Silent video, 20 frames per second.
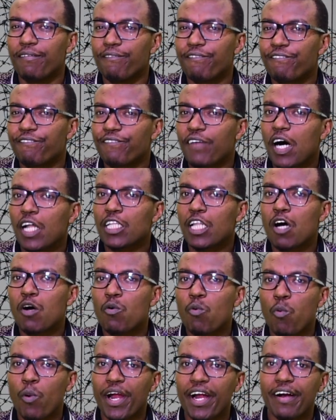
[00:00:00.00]
follow
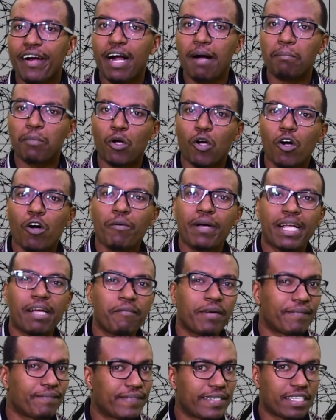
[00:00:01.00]
where I'm
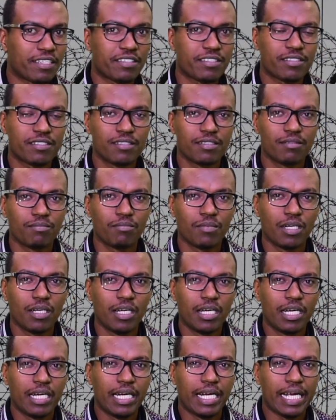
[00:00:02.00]
going with this.
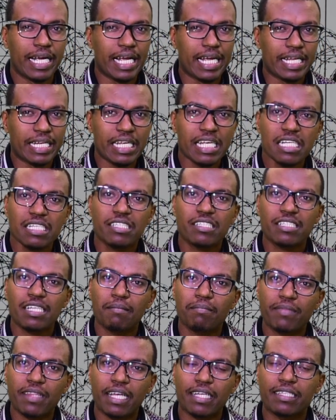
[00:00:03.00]
It is
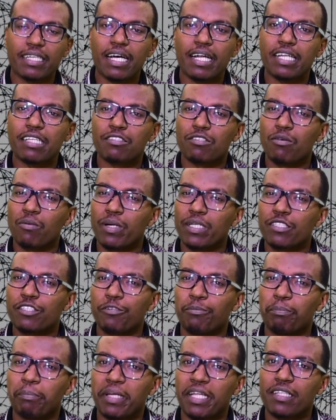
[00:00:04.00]
something that is going
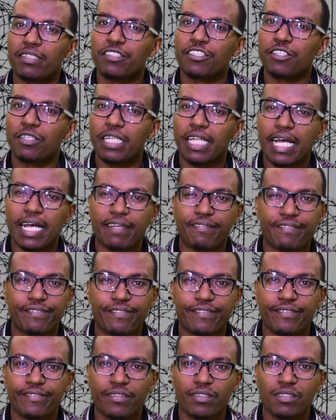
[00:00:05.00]
to build your
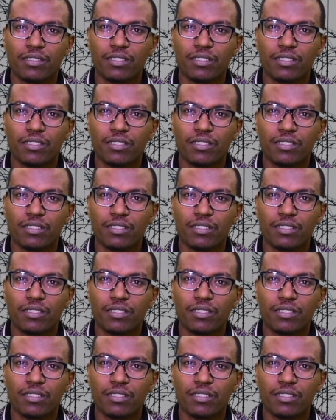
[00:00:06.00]
life.